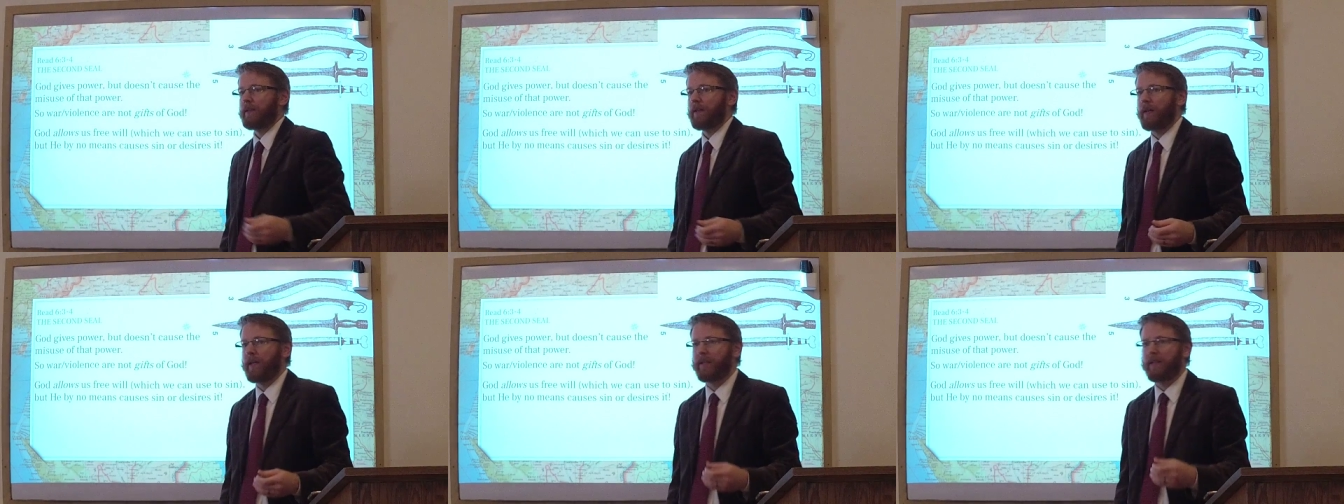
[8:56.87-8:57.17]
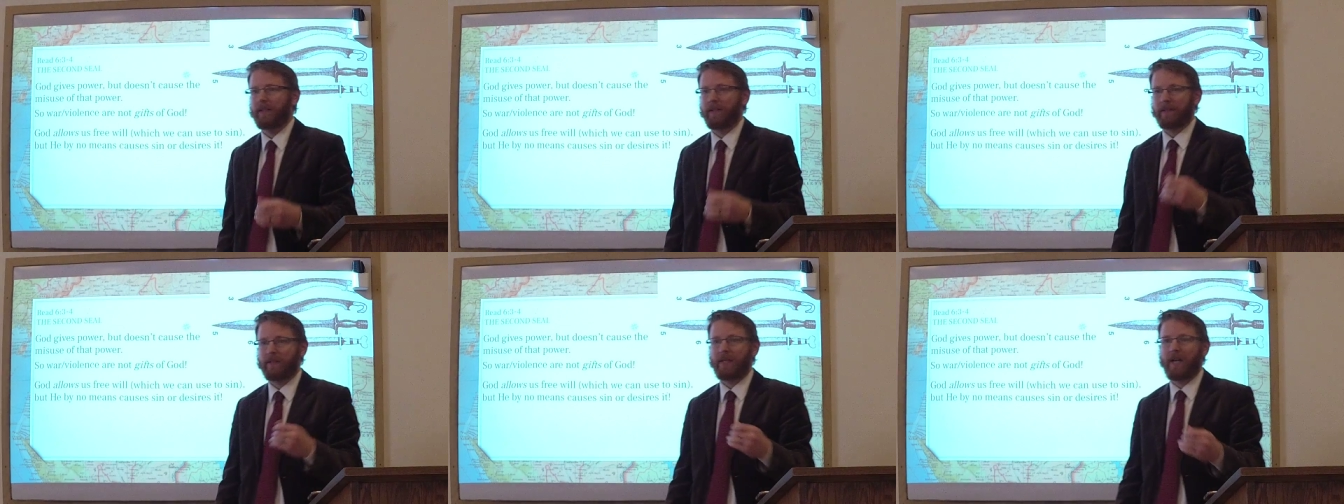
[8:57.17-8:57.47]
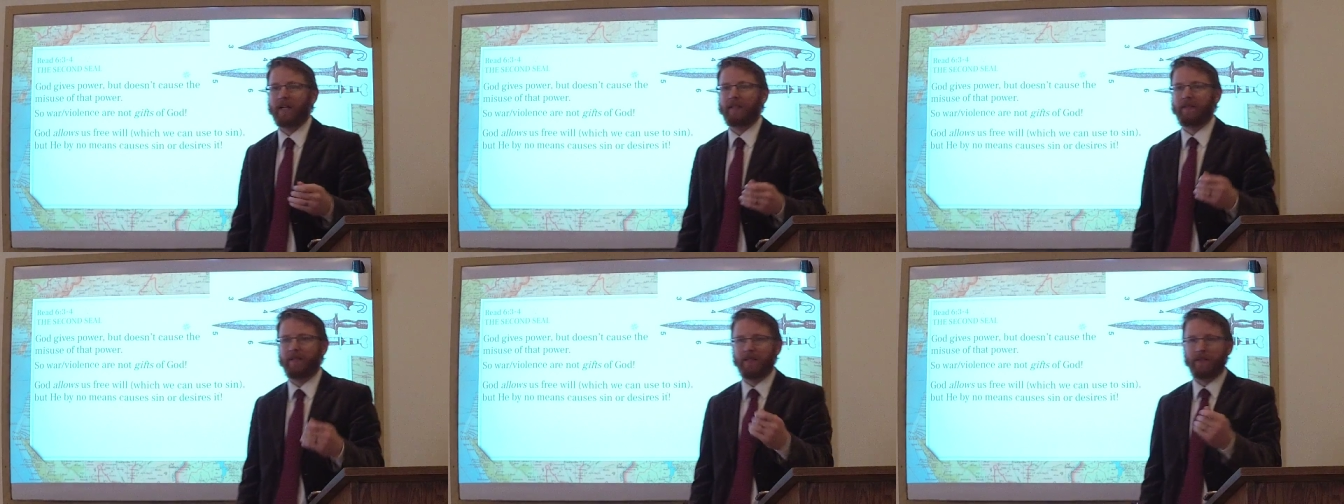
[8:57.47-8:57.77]
and he does
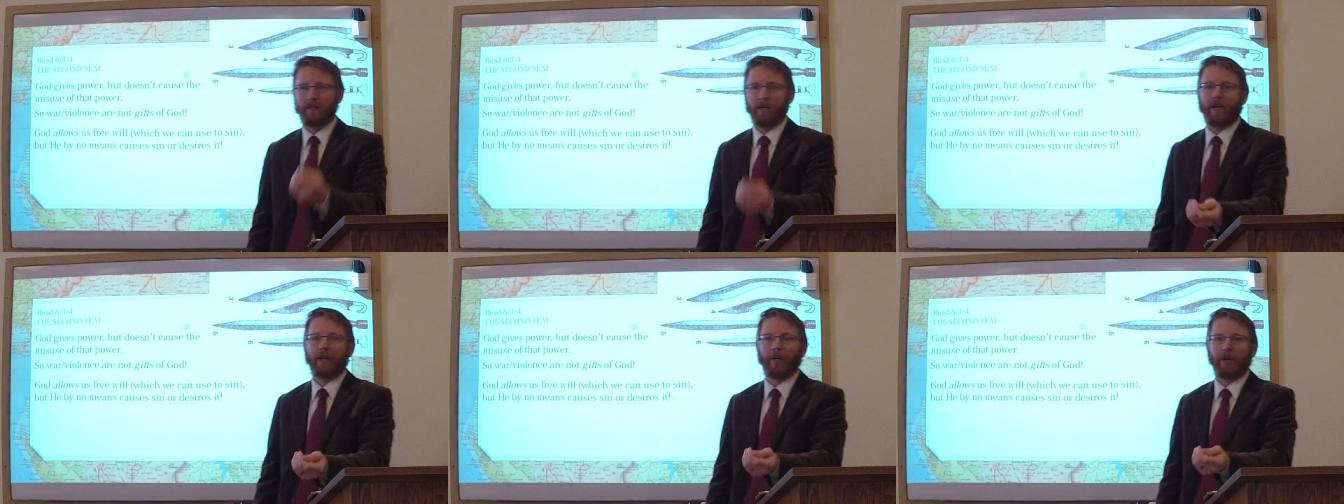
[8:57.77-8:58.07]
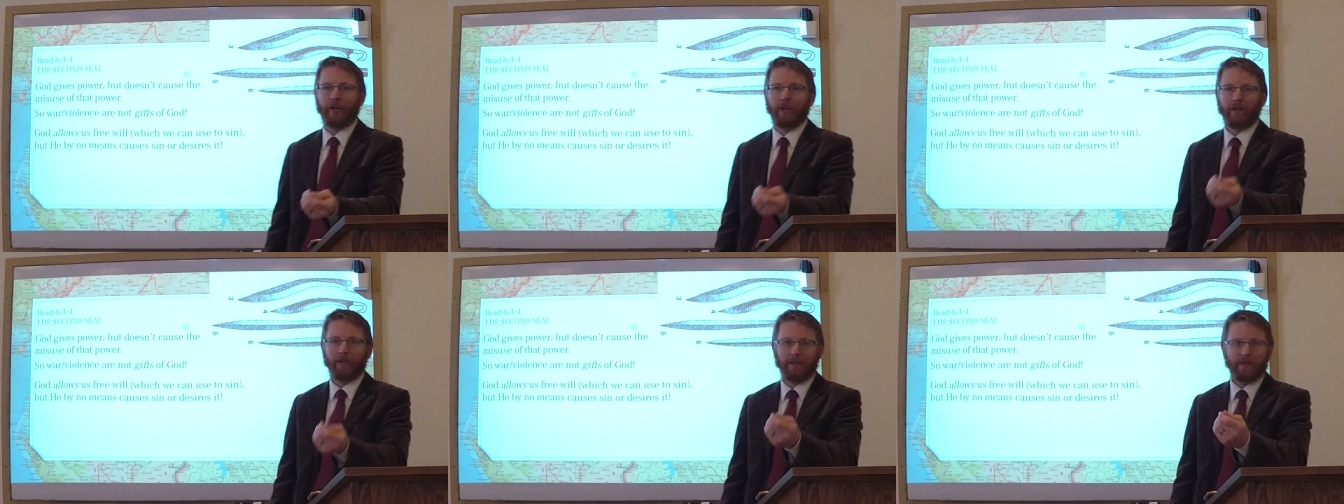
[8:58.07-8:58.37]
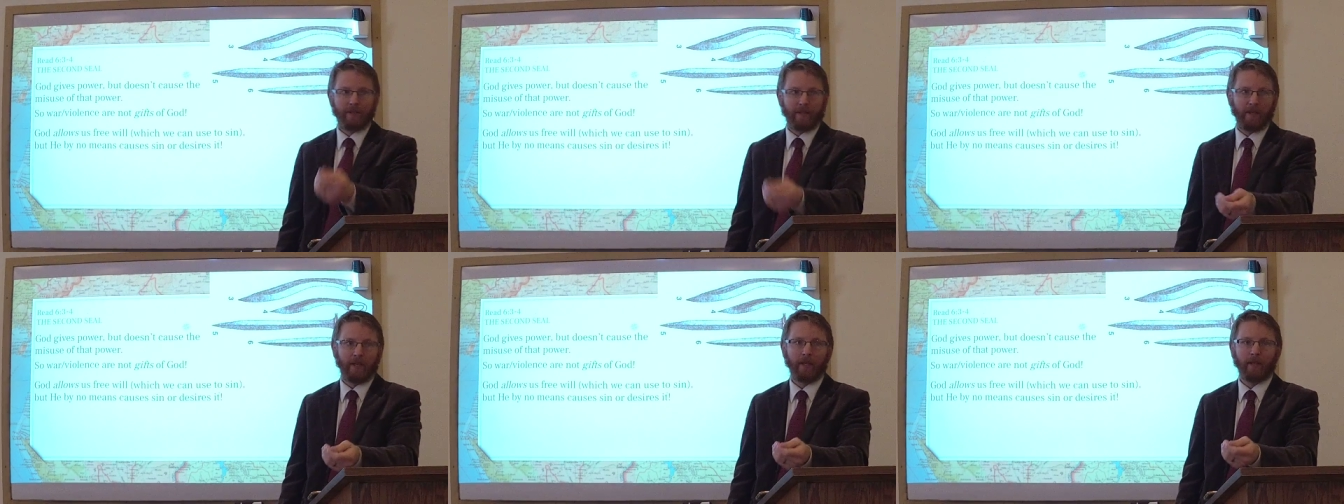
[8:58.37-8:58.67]
not desire
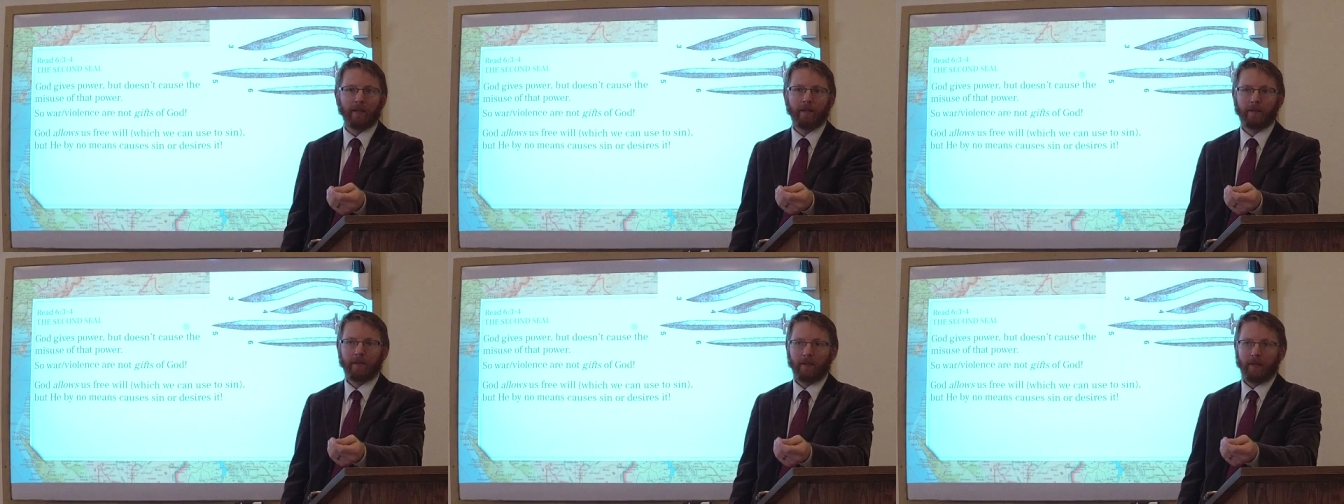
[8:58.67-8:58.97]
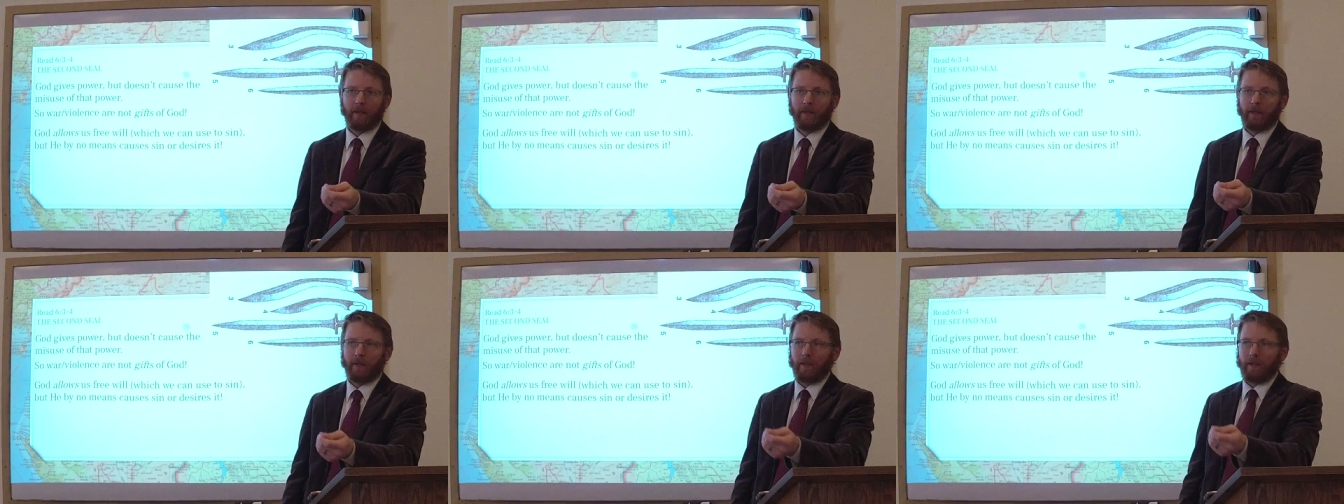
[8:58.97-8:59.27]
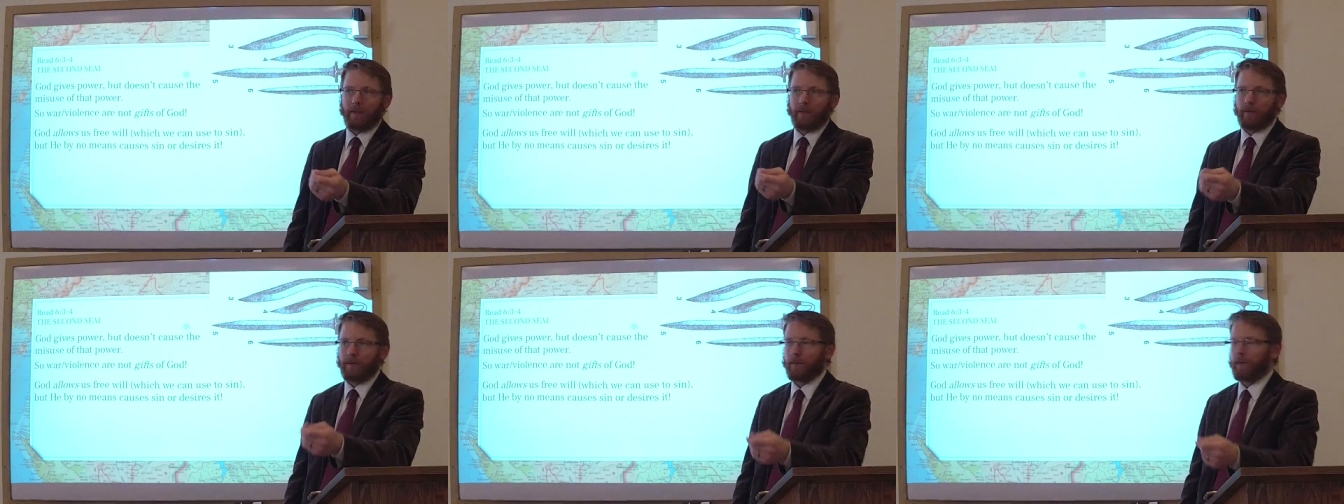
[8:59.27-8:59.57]
sin,
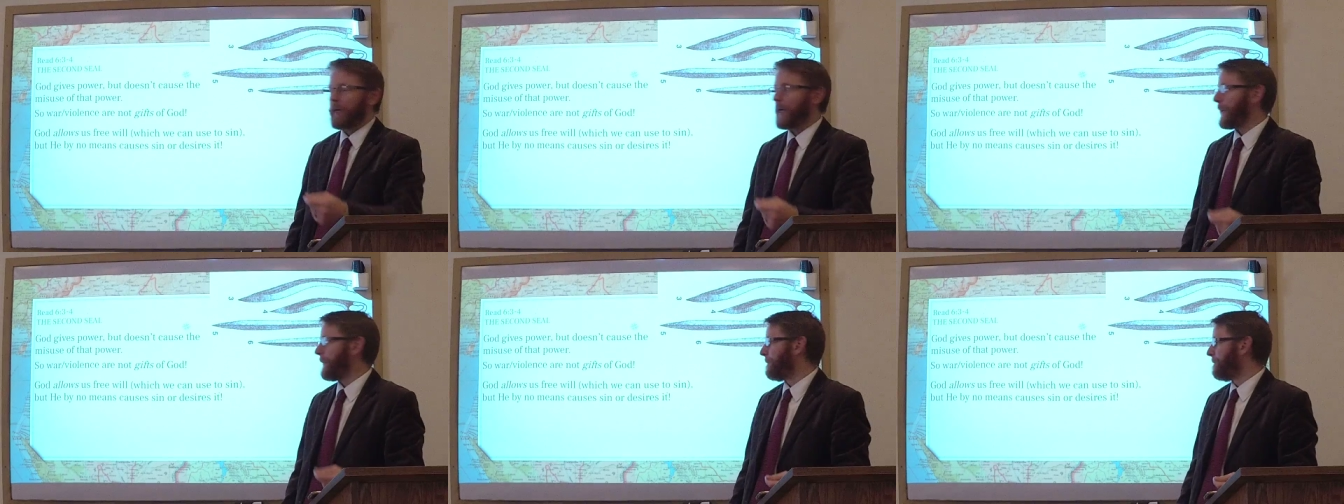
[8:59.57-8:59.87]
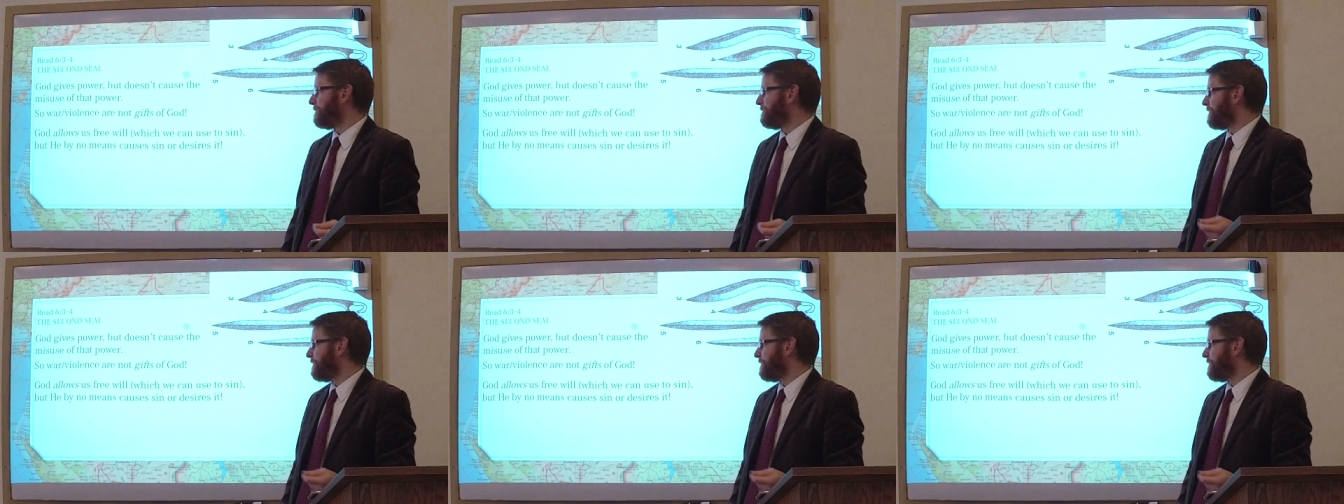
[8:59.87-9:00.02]
right?